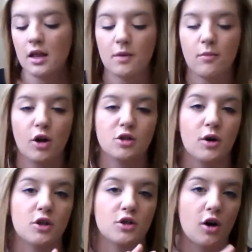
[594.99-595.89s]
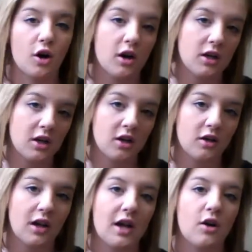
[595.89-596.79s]
the Mod Podge on
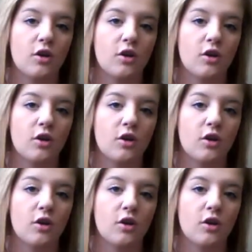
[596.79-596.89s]
here and